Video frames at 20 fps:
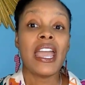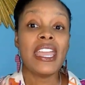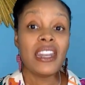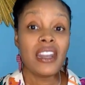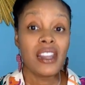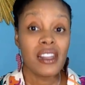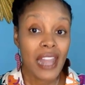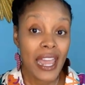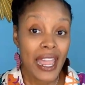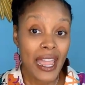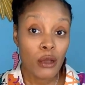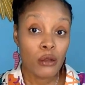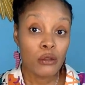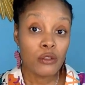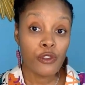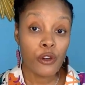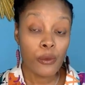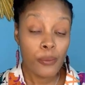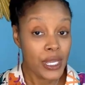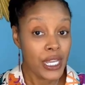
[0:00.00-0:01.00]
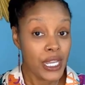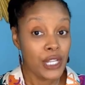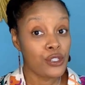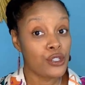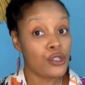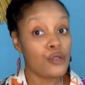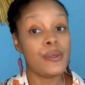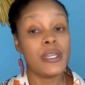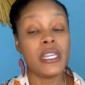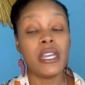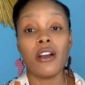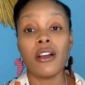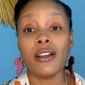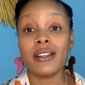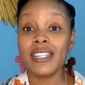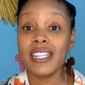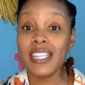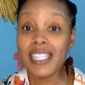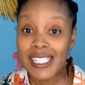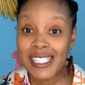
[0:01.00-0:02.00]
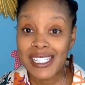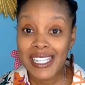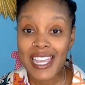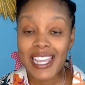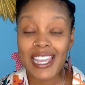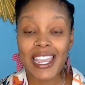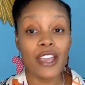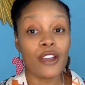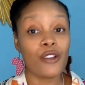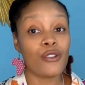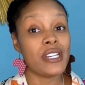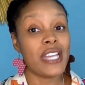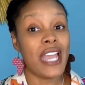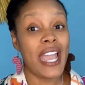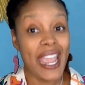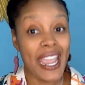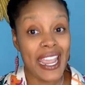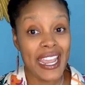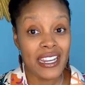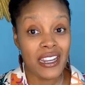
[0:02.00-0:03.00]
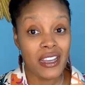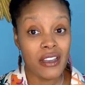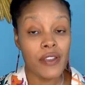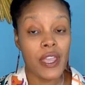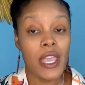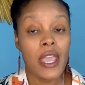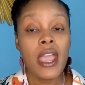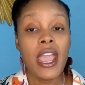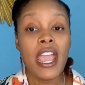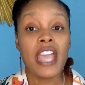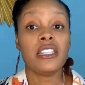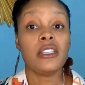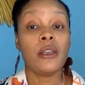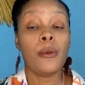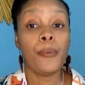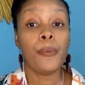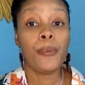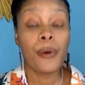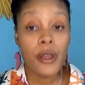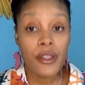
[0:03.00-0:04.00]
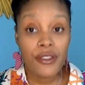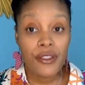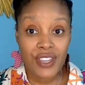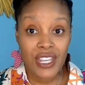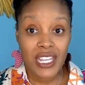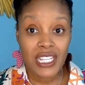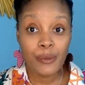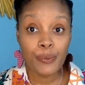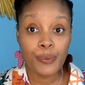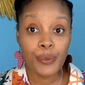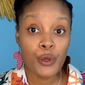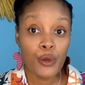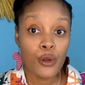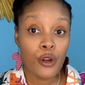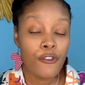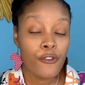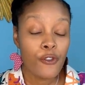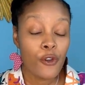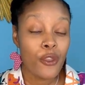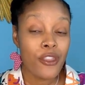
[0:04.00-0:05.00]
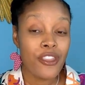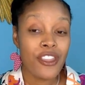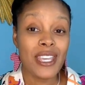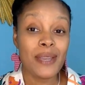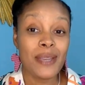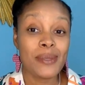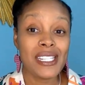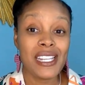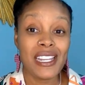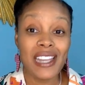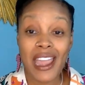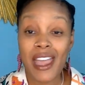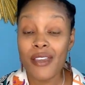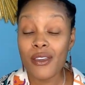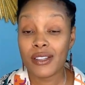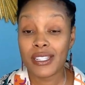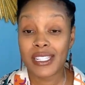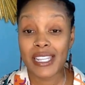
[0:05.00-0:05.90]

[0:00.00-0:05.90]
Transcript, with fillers: it allows for me to be artistic and creative and to put these beautiful themes together.